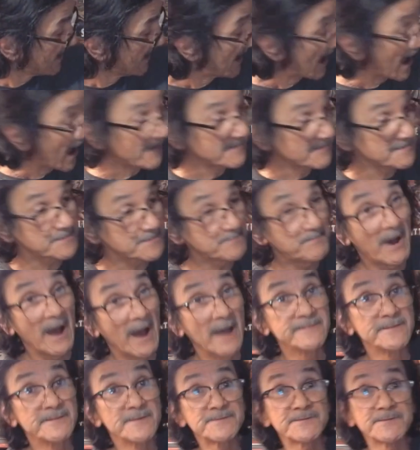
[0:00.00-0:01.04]
I was
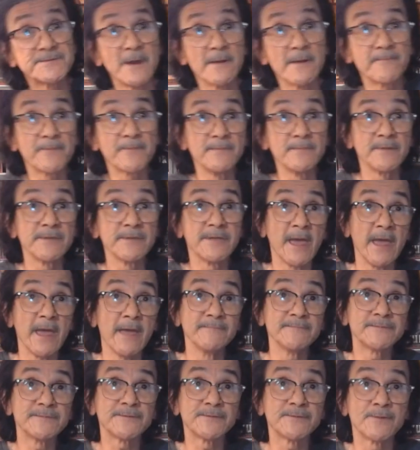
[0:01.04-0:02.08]
buying this stuff from the game
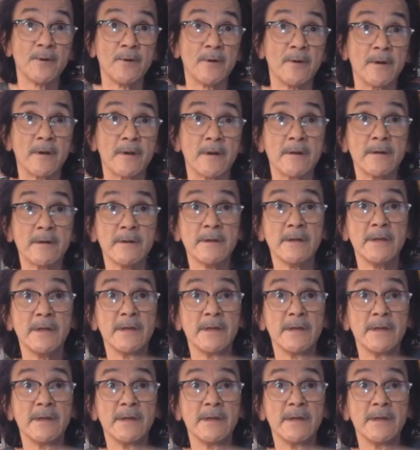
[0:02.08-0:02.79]
store